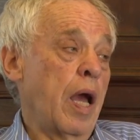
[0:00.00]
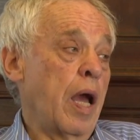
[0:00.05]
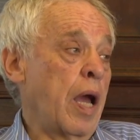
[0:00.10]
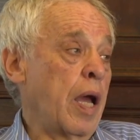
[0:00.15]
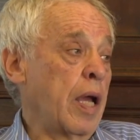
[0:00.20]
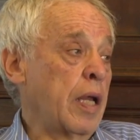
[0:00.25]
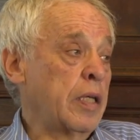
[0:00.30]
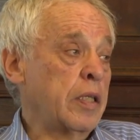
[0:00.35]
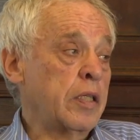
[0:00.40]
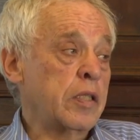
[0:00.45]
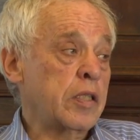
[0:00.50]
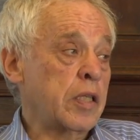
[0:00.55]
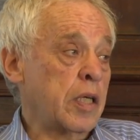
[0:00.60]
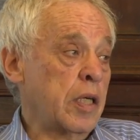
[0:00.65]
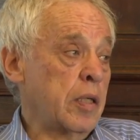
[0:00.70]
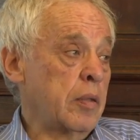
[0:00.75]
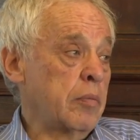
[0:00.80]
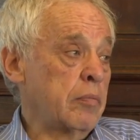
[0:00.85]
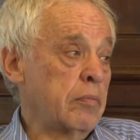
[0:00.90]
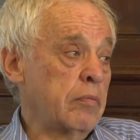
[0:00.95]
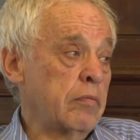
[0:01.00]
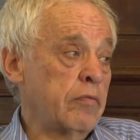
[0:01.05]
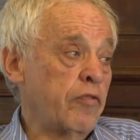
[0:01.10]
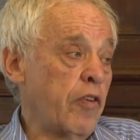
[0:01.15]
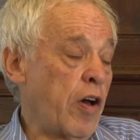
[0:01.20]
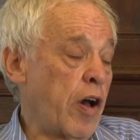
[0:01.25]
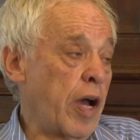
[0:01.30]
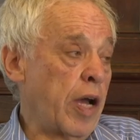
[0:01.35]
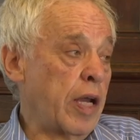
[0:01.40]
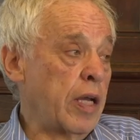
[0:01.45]
And um,
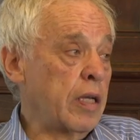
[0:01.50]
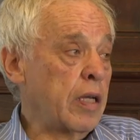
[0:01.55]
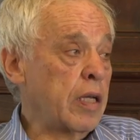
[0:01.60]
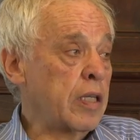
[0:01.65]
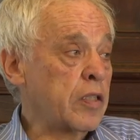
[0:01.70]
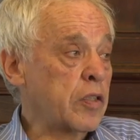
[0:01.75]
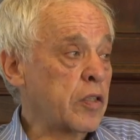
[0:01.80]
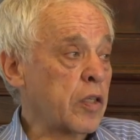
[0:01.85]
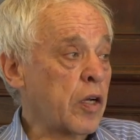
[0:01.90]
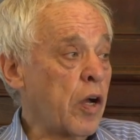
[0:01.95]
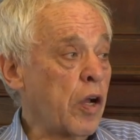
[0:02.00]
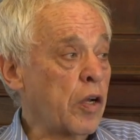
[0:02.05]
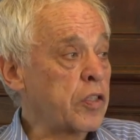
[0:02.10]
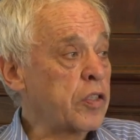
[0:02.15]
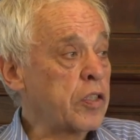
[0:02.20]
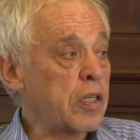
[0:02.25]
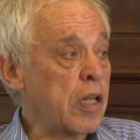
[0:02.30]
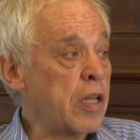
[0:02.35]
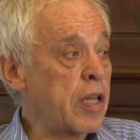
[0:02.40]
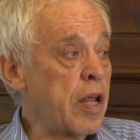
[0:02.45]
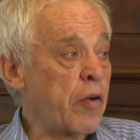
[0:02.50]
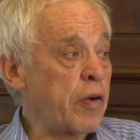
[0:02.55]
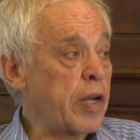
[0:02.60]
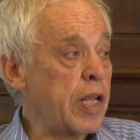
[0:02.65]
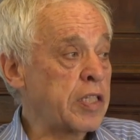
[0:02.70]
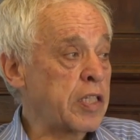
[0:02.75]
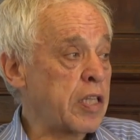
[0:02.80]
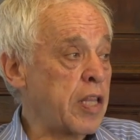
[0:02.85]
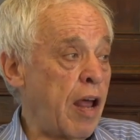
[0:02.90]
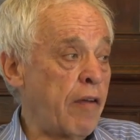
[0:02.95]
fine, it's a yeah. constant. There it
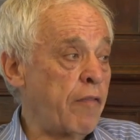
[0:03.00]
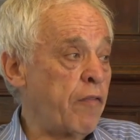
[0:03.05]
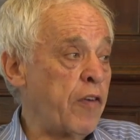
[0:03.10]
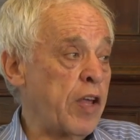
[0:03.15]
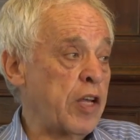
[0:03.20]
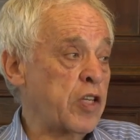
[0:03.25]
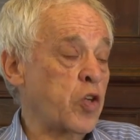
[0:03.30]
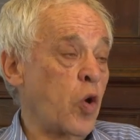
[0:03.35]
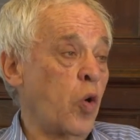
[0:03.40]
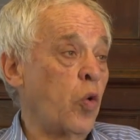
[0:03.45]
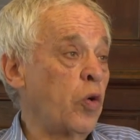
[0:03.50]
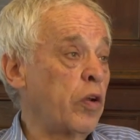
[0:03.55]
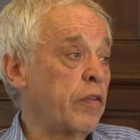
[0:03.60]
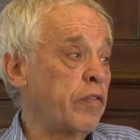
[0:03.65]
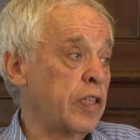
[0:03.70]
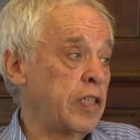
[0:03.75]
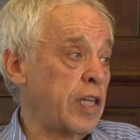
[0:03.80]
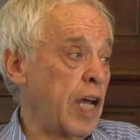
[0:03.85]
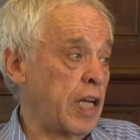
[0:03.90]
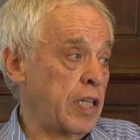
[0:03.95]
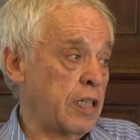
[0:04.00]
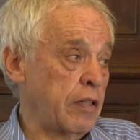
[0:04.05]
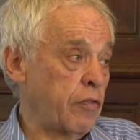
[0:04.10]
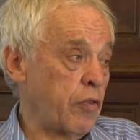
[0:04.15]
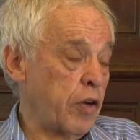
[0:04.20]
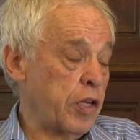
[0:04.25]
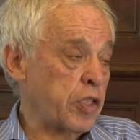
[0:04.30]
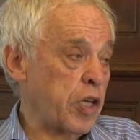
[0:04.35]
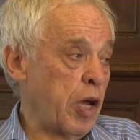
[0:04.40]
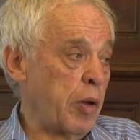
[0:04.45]
is. That fits all of the data,
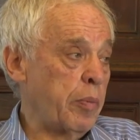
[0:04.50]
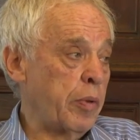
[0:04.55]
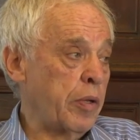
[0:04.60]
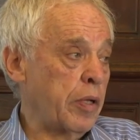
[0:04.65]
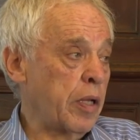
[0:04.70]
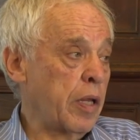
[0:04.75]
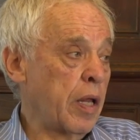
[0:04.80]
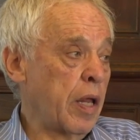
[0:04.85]
for example.